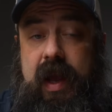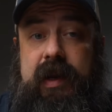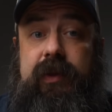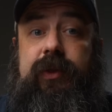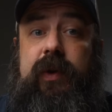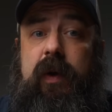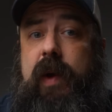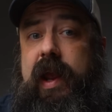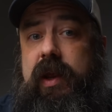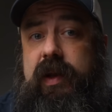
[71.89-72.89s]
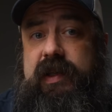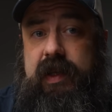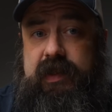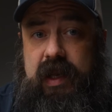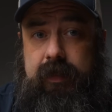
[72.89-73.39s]
Now the third way you can
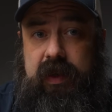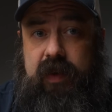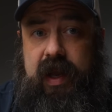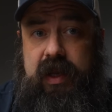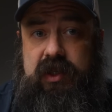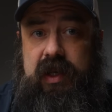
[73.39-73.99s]
test dynamic range